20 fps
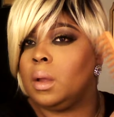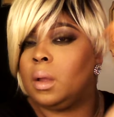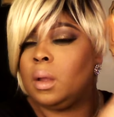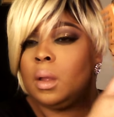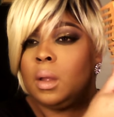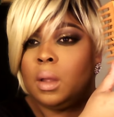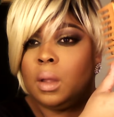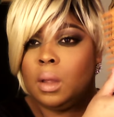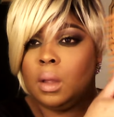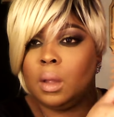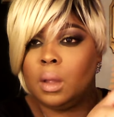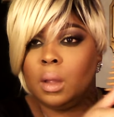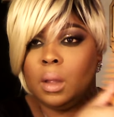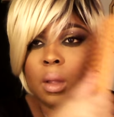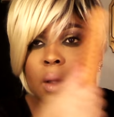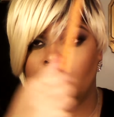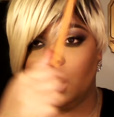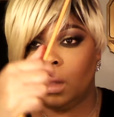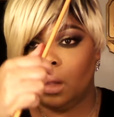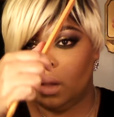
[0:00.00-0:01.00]

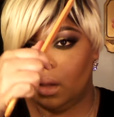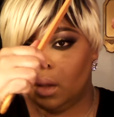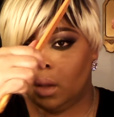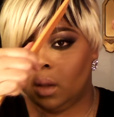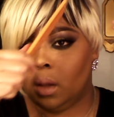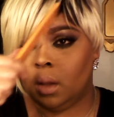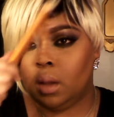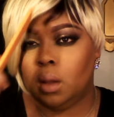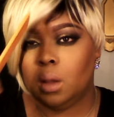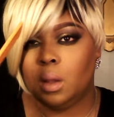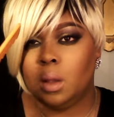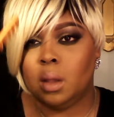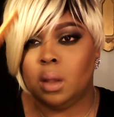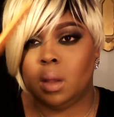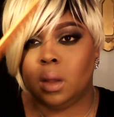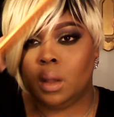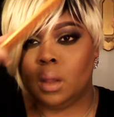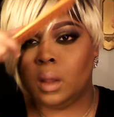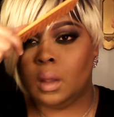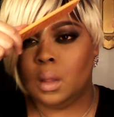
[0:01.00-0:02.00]

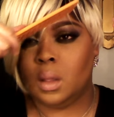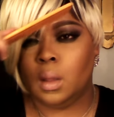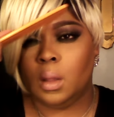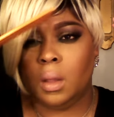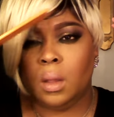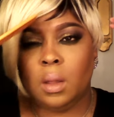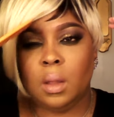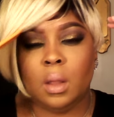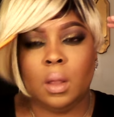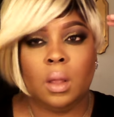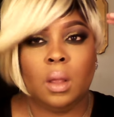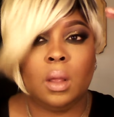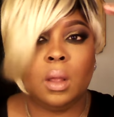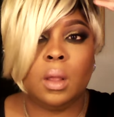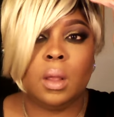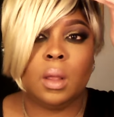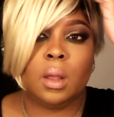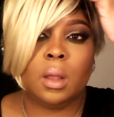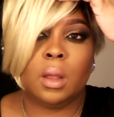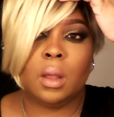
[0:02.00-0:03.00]

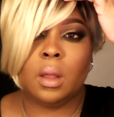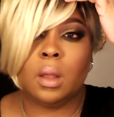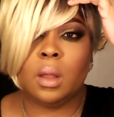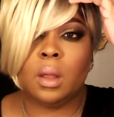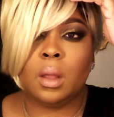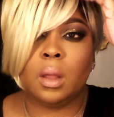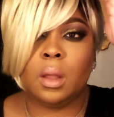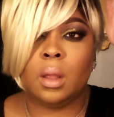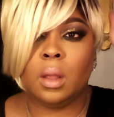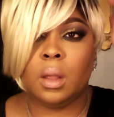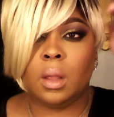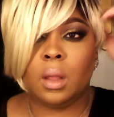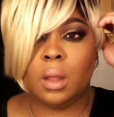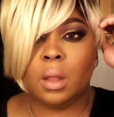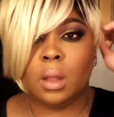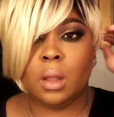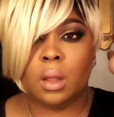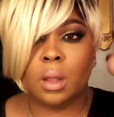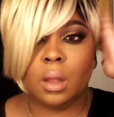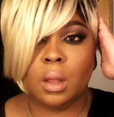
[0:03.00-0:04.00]

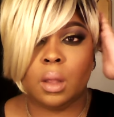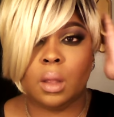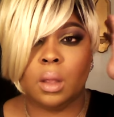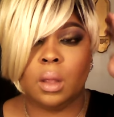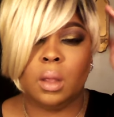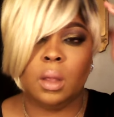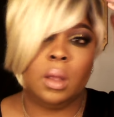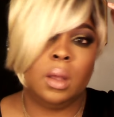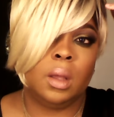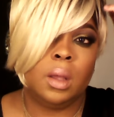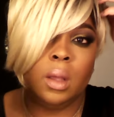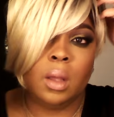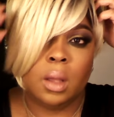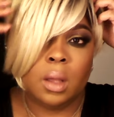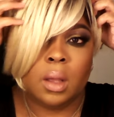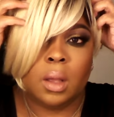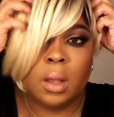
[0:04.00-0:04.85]
[no speech]